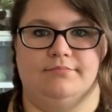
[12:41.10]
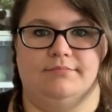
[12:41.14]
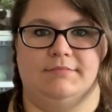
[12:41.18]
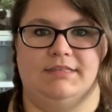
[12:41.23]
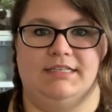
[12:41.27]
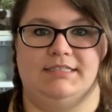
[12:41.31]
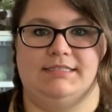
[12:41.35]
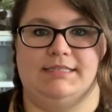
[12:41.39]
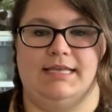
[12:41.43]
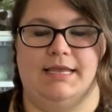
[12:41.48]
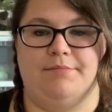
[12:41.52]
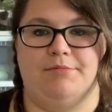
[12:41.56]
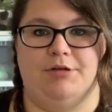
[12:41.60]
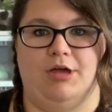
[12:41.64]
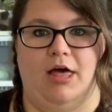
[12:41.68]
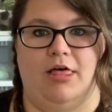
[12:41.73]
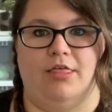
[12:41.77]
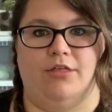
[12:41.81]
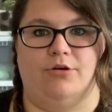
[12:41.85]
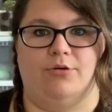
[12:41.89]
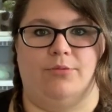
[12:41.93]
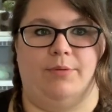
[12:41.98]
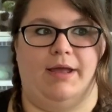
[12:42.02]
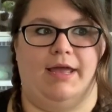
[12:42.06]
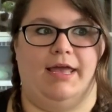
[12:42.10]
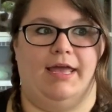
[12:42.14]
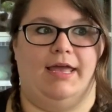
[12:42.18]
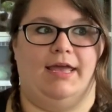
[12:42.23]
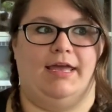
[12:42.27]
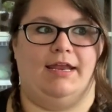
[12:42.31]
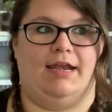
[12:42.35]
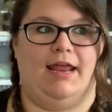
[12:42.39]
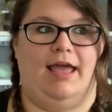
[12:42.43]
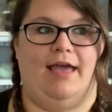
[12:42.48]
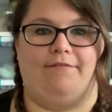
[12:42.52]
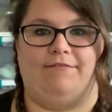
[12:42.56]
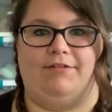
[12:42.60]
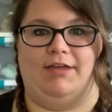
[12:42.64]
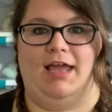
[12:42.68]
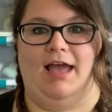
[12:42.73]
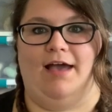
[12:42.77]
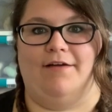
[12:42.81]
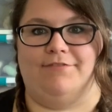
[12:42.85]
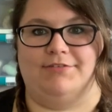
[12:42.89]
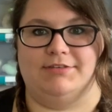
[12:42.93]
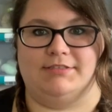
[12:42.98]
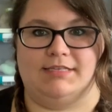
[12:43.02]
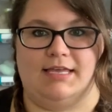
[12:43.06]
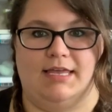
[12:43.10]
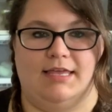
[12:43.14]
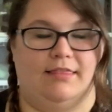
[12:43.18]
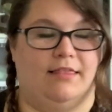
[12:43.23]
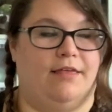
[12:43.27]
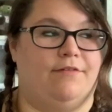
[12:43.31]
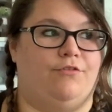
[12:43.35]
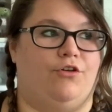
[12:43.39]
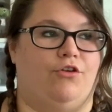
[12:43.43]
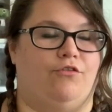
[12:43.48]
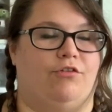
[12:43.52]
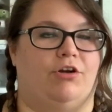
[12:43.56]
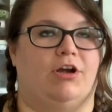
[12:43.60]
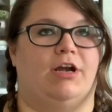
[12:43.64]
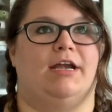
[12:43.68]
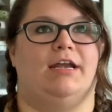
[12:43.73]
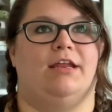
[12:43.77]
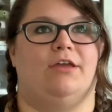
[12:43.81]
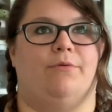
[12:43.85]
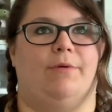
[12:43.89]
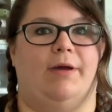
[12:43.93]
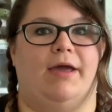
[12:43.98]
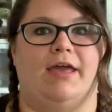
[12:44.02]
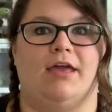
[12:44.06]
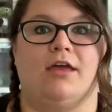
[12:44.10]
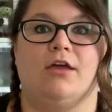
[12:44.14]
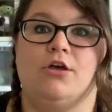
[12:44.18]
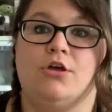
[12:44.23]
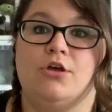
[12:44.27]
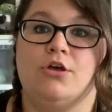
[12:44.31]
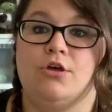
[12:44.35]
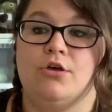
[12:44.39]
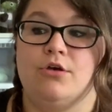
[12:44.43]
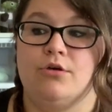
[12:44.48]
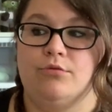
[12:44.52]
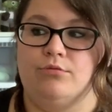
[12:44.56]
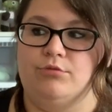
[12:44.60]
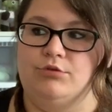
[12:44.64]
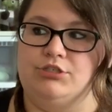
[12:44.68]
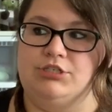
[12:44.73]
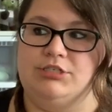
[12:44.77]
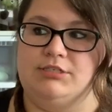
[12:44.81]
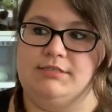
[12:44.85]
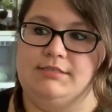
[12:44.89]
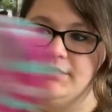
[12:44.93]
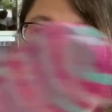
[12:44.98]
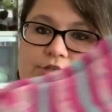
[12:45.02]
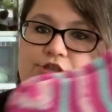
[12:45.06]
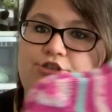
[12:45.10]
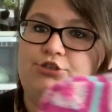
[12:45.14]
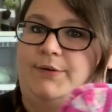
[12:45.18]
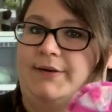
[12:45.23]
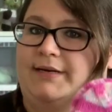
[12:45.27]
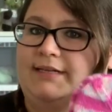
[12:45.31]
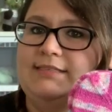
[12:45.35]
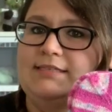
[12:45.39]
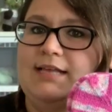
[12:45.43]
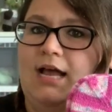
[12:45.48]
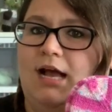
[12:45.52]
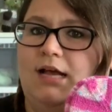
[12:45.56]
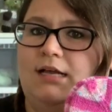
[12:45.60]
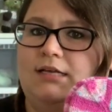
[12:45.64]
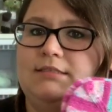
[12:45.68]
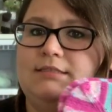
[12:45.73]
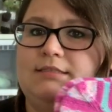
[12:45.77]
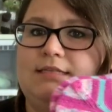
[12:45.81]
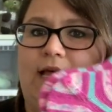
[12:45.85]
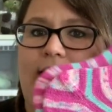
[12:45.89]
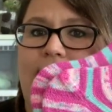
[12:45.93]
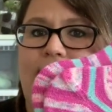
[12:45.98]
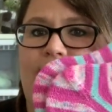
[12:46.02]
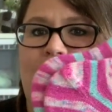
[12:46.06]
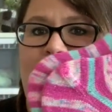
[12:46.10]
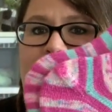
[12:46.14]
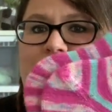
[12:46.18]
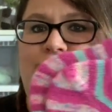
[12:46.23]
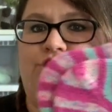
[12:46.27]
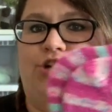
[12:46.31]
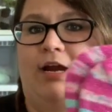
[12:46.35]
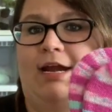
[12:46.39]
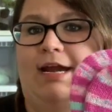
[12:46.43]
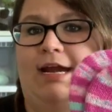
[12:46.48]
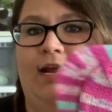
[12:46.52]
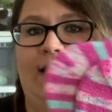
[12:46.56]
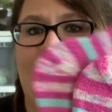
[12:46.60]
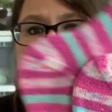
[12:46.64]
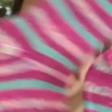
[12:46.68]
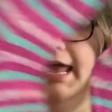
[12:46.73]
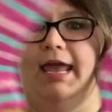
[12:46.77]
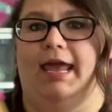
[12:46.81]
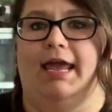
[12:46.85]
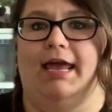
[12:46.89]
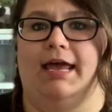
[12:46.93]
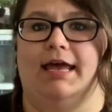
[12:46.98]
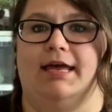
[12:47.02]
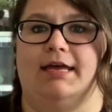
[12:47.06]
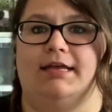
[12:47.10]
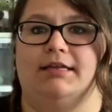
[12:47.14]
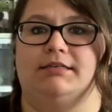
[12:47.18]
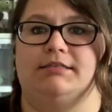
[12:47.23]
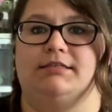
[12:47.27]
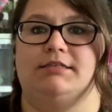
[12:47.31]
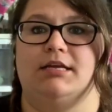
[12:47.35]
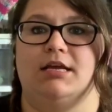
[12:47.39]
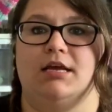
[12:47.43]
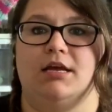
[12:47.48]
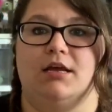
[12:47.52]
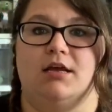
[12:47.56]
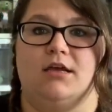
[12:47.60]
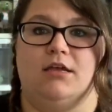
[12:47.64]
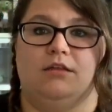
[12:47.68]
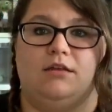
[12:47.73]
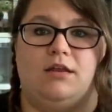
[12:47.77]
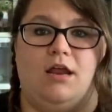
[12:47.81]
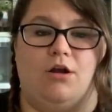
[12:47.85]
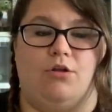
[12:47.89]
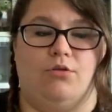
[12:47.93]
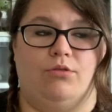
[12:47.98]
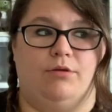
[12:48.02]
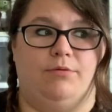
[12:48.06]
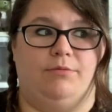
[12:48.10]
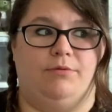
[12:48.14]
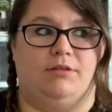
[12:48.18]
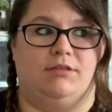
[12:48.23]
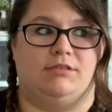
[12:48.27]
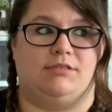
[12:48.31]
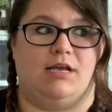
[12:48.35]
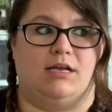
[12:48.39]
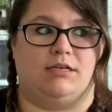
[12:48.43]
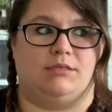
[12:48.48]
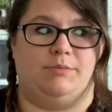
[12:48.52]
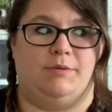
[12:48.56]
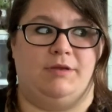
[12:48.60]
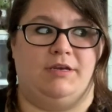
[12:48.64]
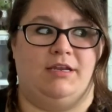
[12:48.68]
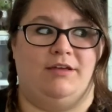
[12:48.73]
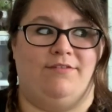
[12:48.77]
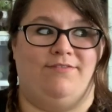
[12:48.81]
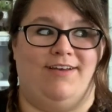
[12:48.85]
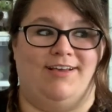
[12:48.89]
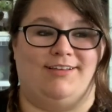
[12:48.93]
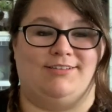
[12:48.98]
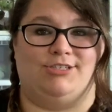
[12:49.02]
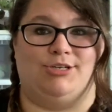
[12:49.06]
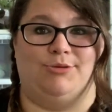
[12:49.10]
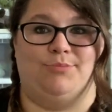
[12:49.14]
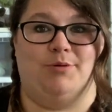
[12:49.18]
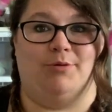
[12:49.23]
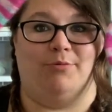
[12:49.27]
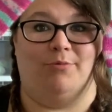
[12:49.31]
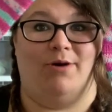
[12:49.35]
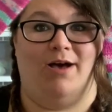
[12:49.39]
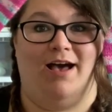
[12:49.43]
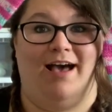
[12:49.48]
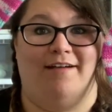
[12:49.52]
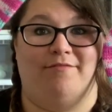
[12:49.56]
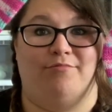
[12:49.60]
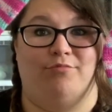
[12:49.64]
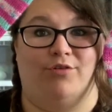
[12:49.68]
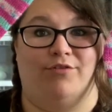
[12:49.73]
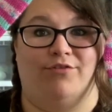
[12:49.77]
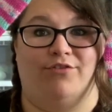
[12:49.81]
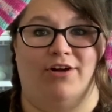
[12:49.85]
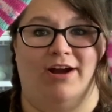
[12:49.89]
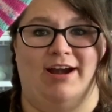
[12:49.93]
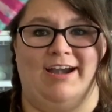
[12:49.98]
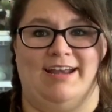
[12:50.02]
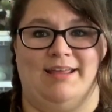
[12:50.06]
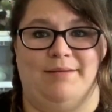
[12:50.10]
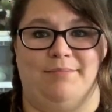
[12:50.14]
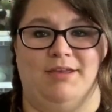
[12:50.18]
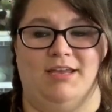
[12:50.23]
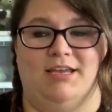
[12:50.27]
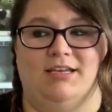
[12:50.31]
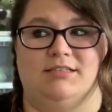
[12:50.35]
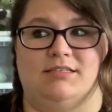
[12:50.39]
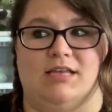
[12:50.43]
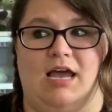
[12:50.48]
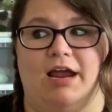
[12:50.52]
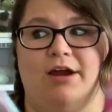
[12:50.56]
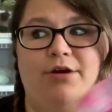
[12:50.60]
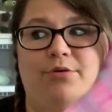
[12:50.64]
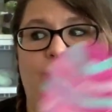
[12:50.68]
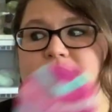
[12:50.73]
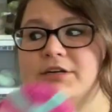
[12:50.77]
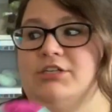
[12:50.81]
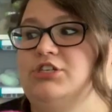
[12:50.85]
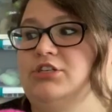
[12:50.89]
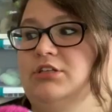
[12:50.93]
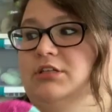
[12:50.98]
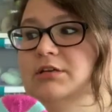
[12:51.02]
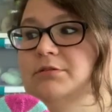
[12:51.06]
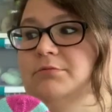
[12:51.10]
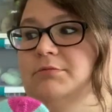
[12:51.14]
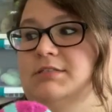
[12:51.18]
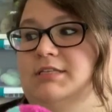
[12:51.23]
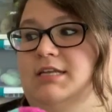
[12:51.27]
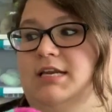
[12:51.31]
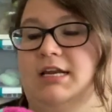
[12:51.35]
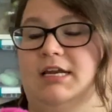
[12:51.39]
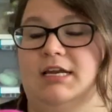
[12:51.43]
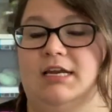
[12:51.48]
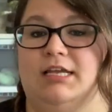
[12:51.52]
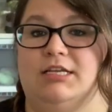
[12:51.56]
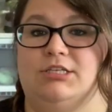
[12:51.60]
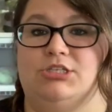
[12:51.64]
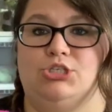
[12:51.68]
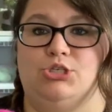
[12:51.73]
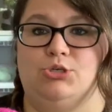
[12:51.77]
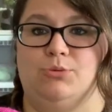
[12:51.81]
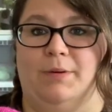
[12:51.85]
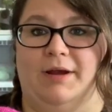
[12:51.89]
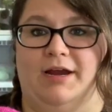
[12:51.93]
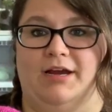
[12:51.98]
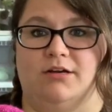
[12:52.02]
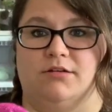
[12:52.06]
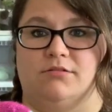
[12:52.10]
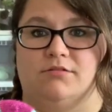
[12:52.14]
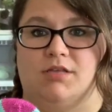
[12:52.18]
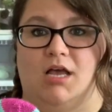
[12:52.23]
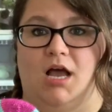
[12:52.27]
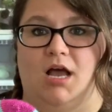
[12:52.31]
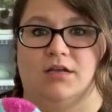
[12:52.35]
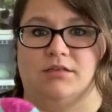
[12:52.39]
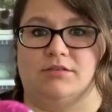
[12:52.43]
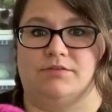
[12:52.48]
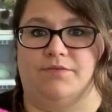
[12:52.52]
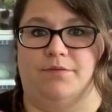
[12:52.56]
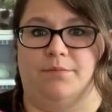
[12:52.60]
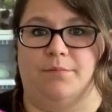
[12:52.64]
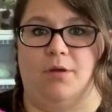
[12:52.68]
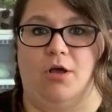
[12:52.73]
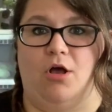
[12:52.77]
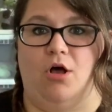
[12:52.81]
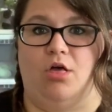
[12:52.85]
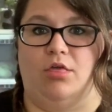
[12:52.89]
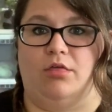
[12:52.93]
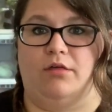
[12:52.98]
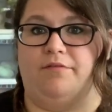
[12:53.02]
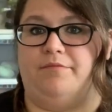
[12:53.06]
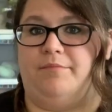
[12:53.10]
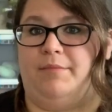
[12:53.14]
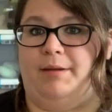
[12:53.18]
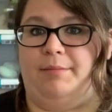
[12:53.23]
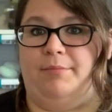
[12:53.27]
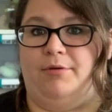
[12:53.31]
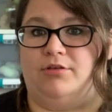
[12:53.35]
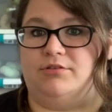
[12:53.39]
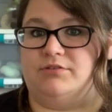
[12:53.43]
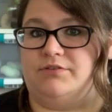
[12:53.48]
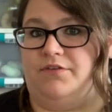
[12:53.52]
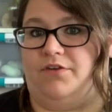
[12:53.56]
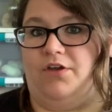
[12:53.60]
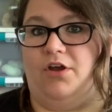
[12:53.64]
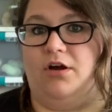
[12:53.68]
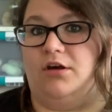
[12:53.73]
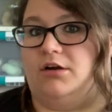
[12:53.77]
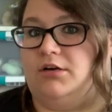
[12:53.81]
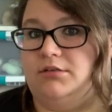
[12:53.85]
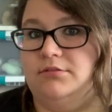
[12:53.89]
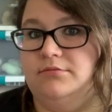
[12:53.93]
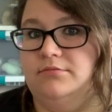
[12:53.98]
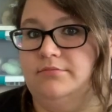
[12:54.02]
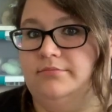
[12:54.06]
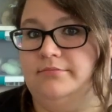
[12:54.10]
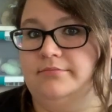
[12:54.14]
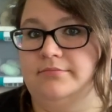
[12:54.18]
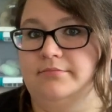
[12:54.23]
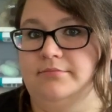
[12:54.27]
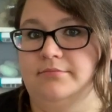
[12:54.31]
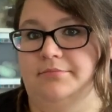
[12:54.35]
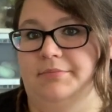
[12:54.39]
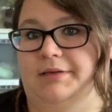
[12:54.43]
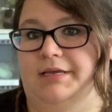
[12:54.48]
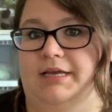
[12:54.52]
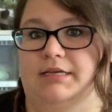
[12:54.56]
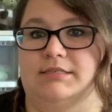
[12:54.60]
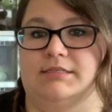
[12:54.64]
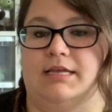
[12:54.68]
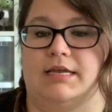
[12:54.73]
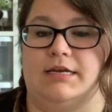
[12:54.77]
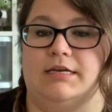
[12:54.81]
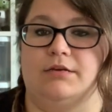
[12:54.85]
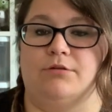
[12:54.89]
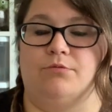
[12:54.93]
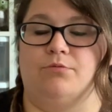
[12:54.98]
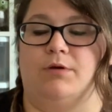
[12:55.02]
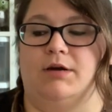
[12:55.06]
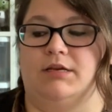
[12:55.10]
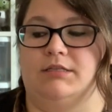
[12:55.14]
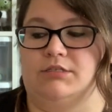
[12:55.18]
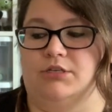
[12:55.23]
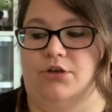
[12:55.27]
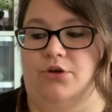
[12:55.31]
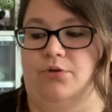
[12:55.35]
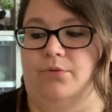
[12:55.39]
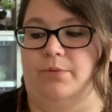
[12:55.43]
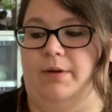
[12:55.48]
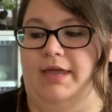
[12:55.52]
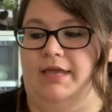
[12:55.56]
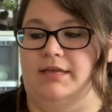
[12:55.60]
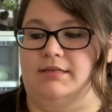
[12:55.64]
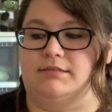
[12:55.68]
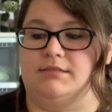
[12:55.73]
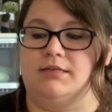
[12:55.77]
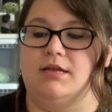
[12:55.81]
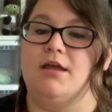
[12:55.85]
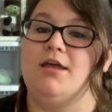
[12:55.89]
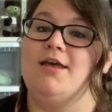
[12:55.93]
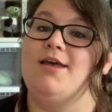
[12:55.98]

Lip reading: the same colorway and having half a skein left over anyway, we'll just knit shorty socks and then trade. And not only will the socks be knit faster, but we'll have more variety, because I originally was going to knit 2 pair of socks from all of my balls of yarn because I didn't want it to go to waste.